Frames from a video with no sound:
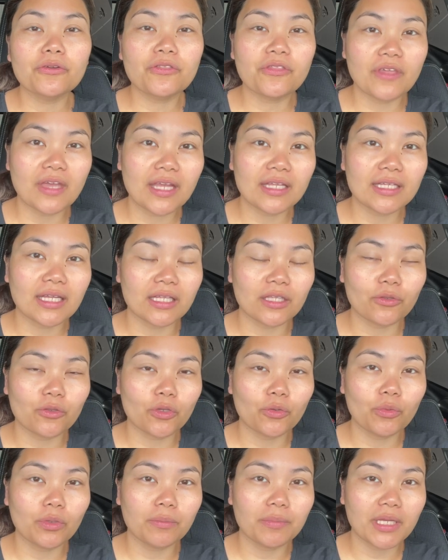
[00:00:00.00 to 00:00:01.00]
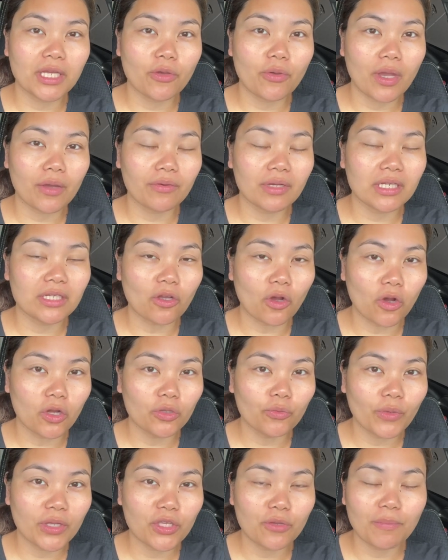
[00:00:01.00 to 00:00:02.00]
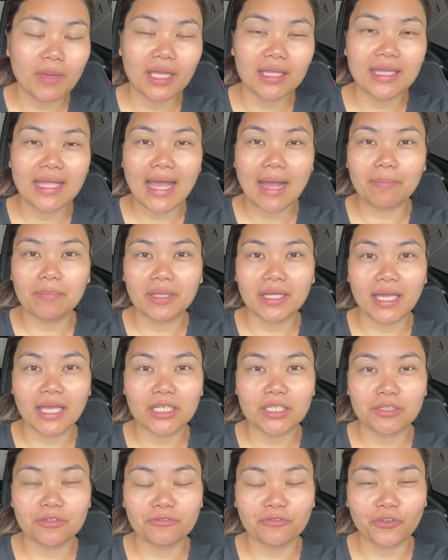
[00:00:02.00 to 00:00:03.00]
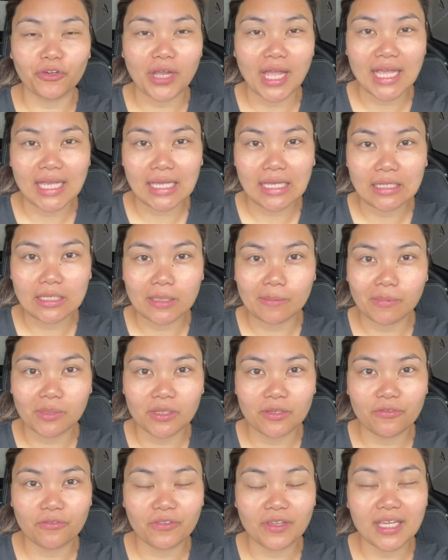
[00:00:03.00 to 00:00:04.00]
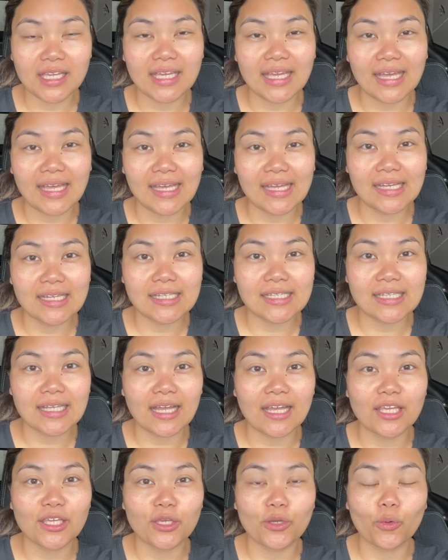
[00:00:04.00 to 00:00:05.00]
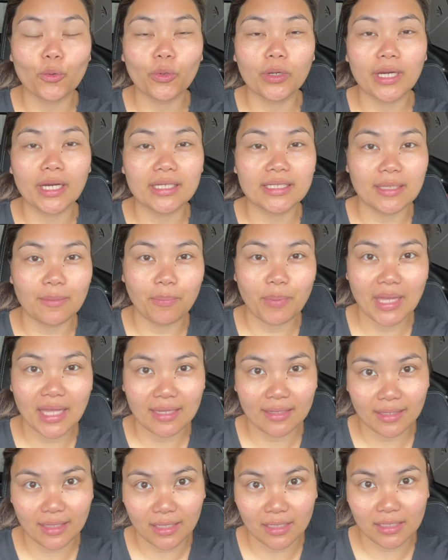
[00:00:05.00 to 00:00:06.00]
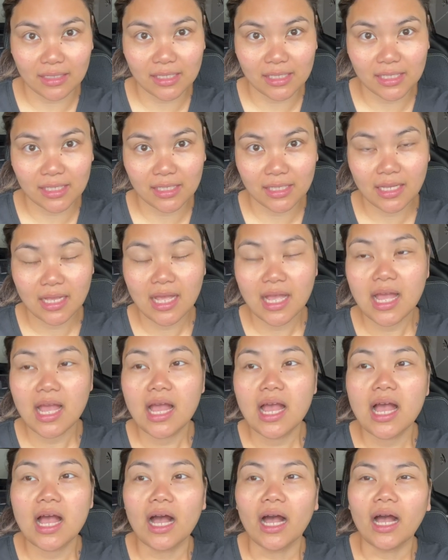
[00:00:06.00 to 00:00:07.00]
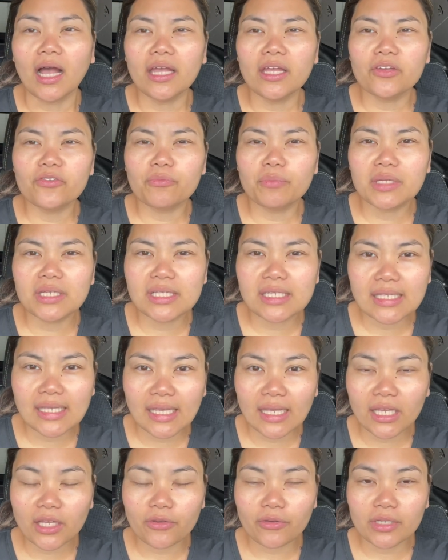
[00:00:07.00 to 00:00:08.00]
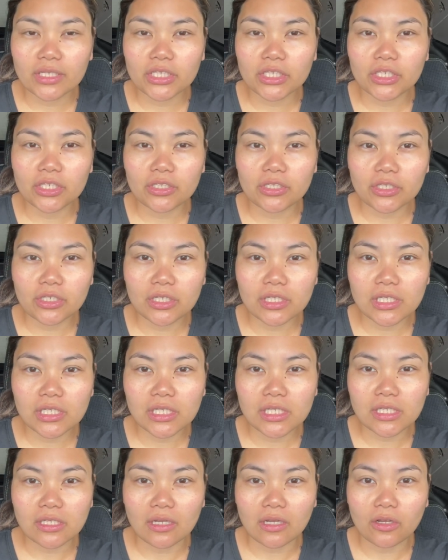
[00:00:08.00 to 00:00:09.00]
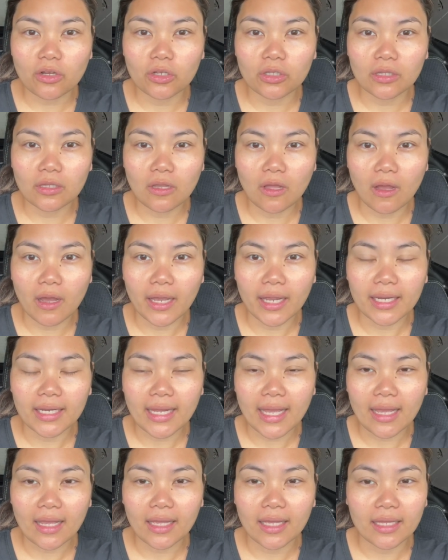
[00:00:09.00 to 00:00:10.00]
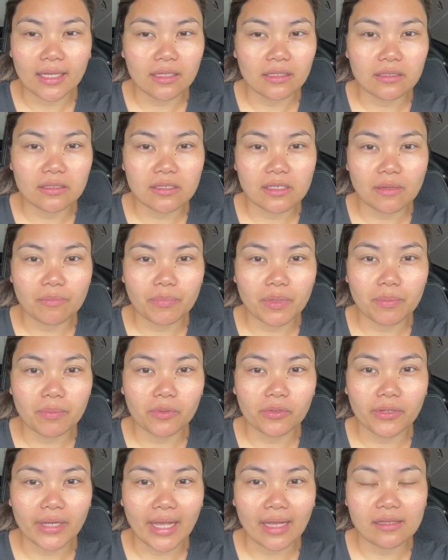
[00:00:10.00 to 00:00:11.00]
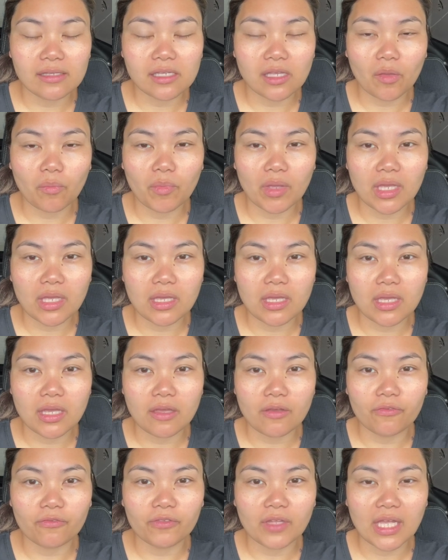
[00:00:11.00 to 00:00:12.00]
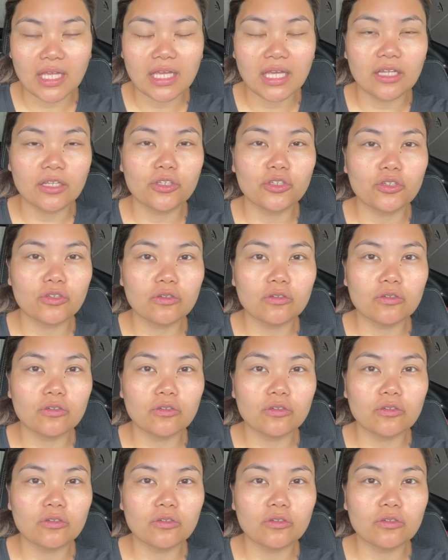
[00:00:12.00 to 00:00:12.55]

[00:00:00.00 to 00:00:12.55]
thing that you will be queried on when you make the application for AEWV is your dependents. I have been seeing questions online and some people are asking me if they can